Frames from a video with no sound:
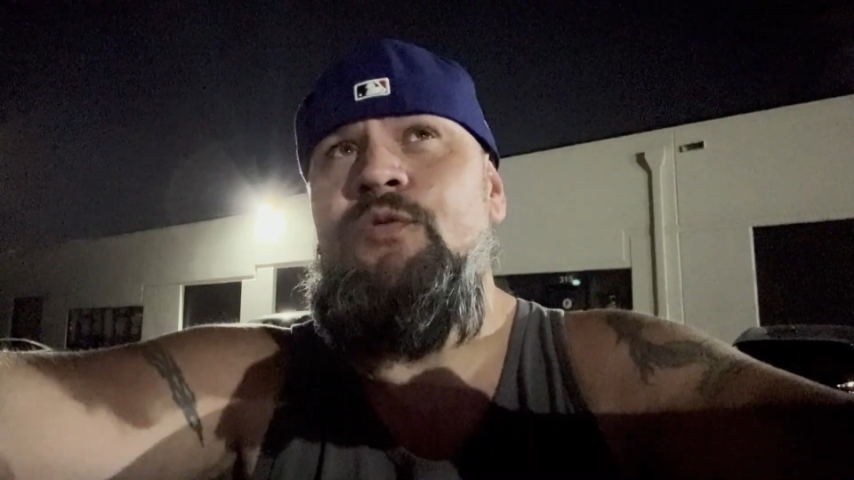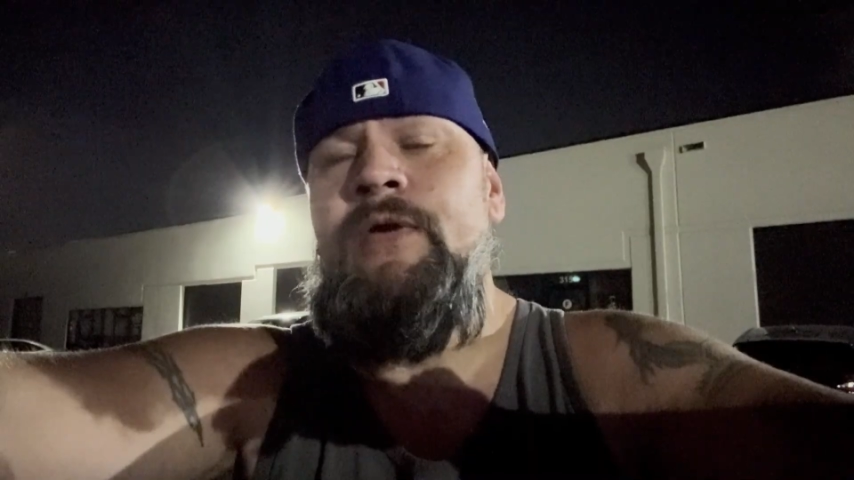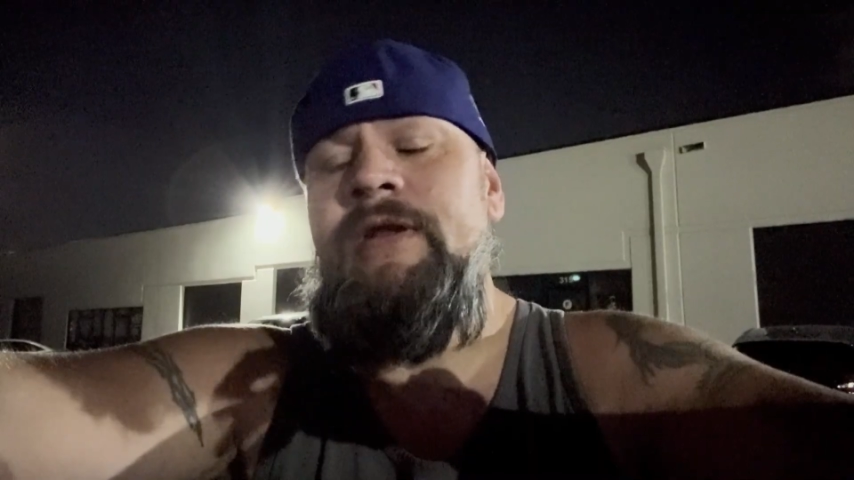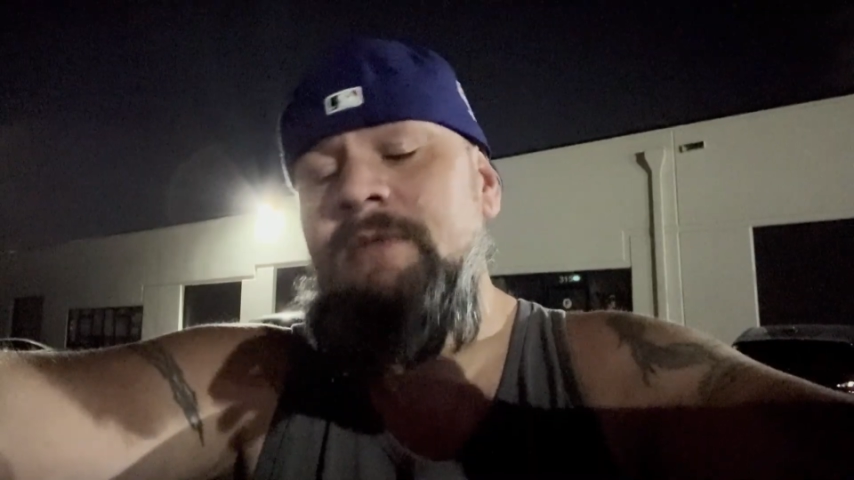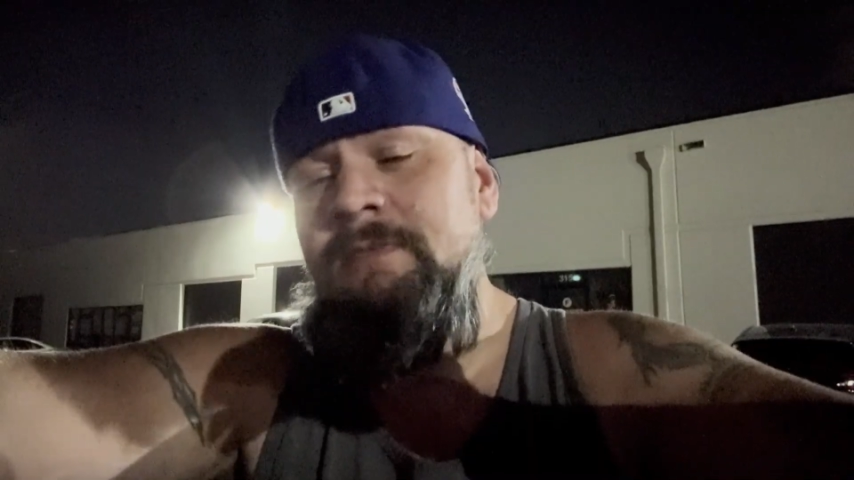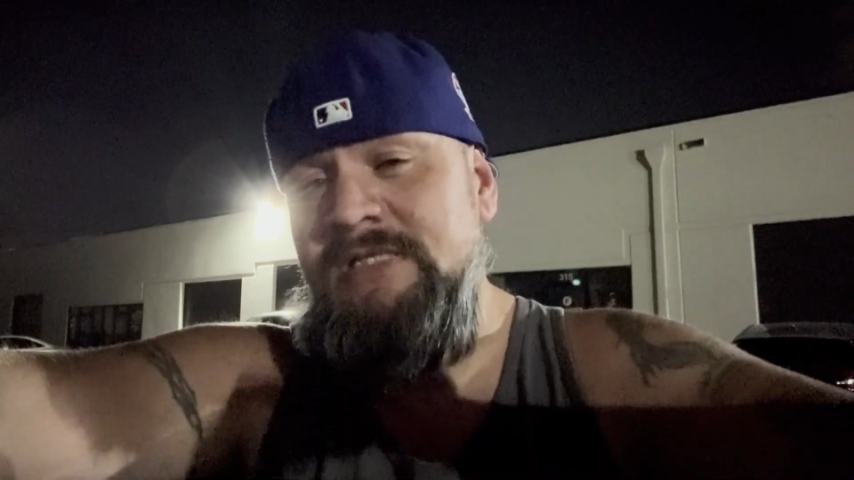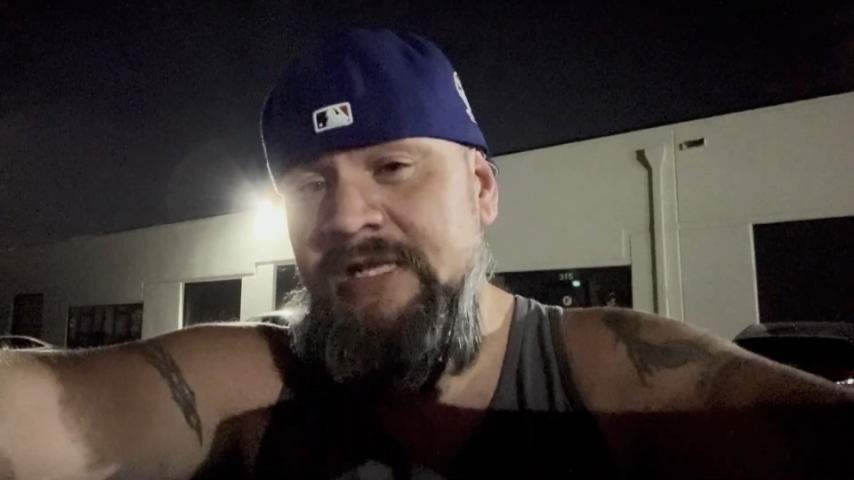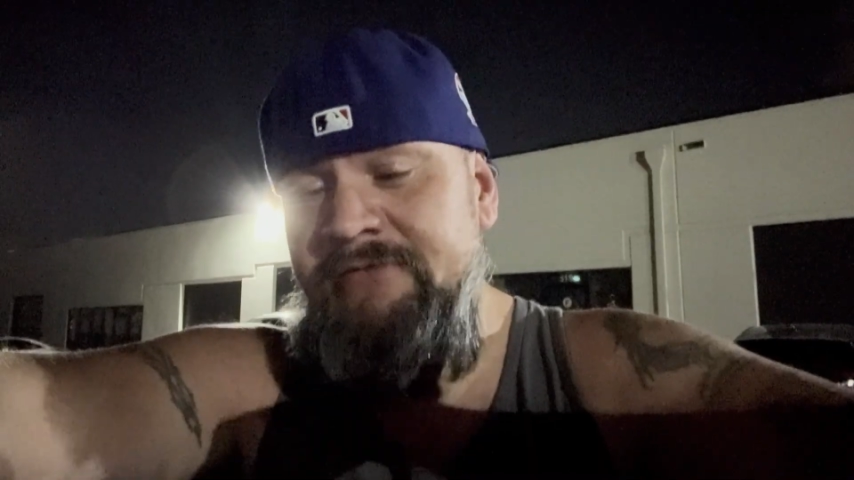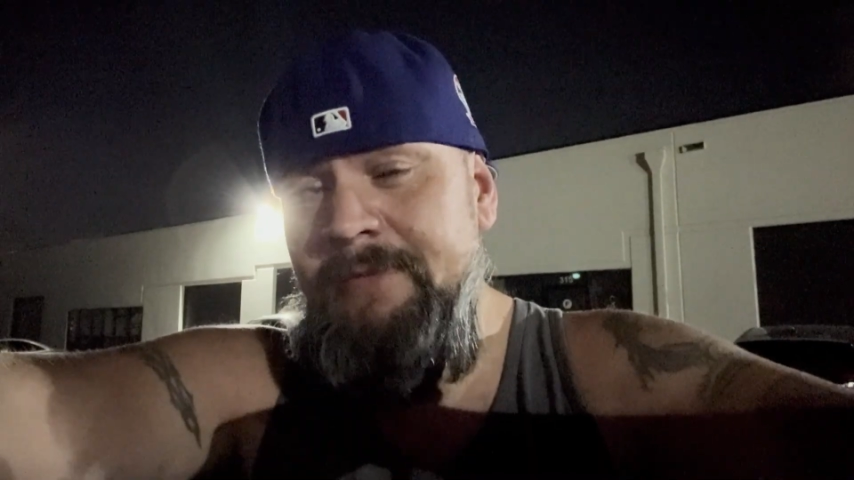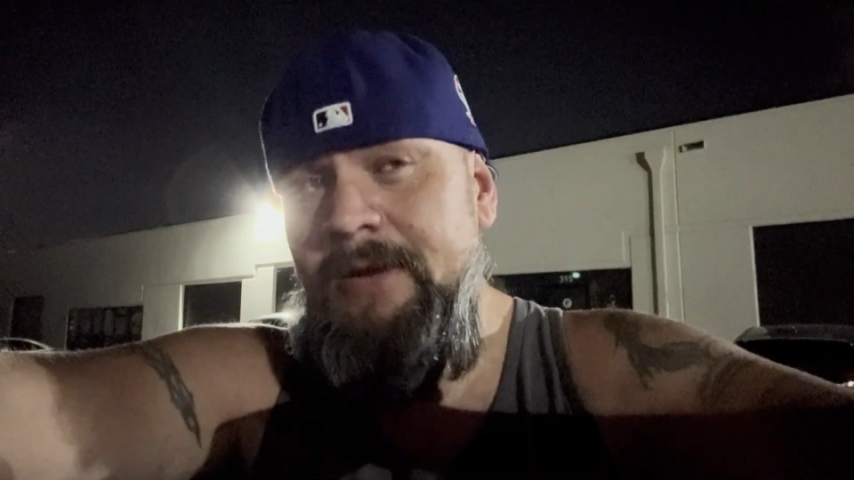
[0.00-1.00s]
whether I'm gonna be
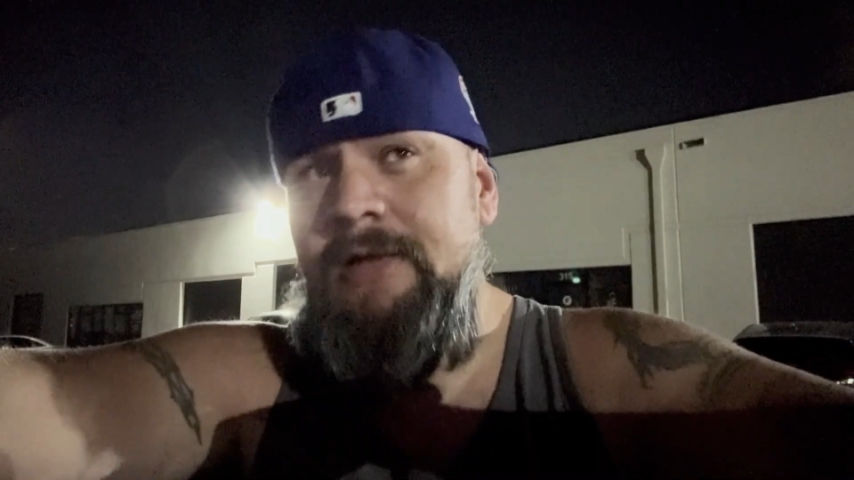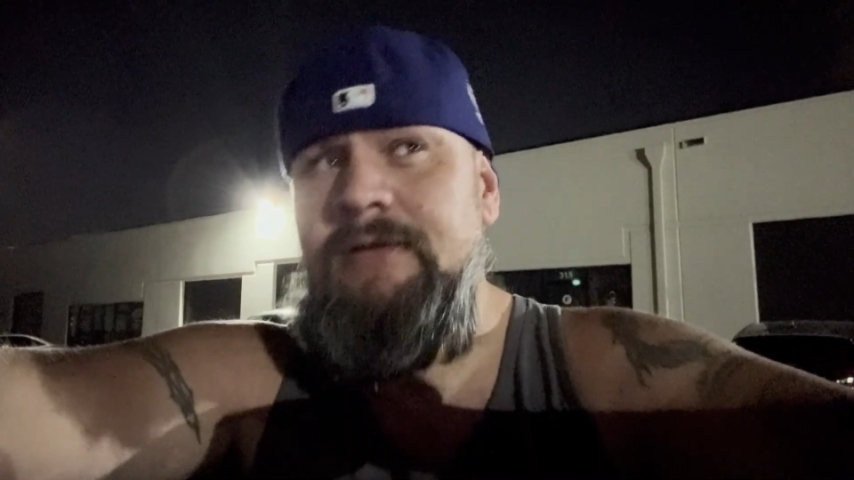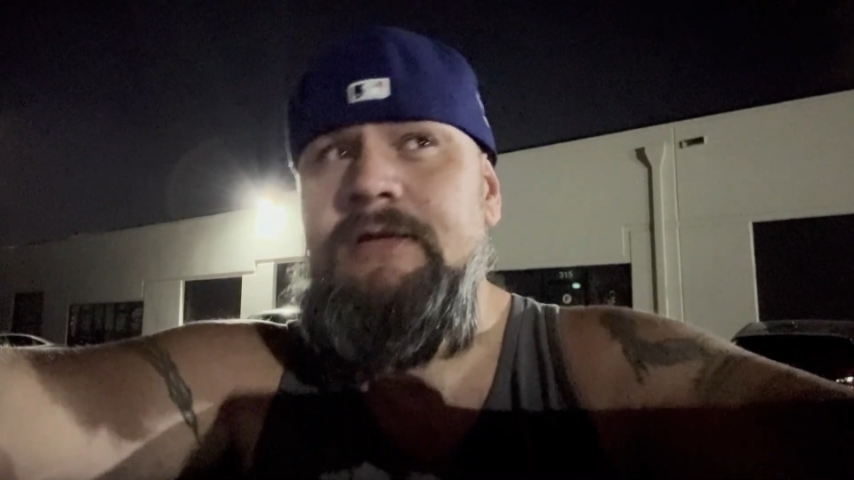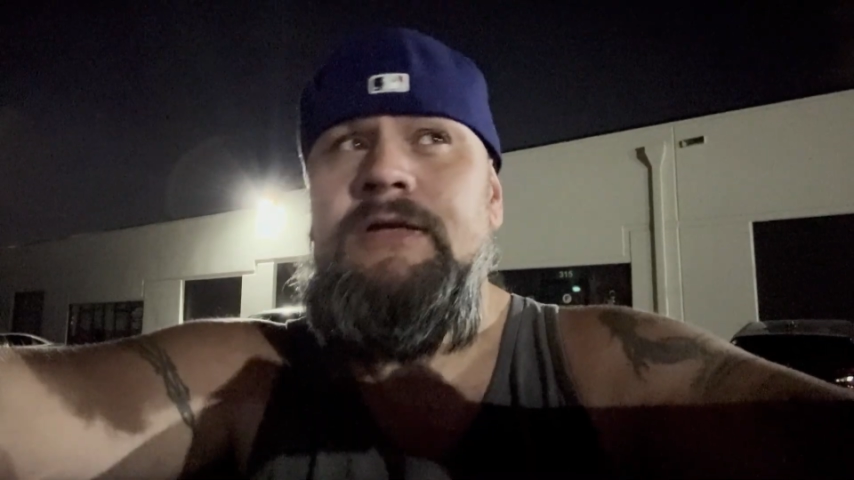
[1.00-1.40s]
sleeving a block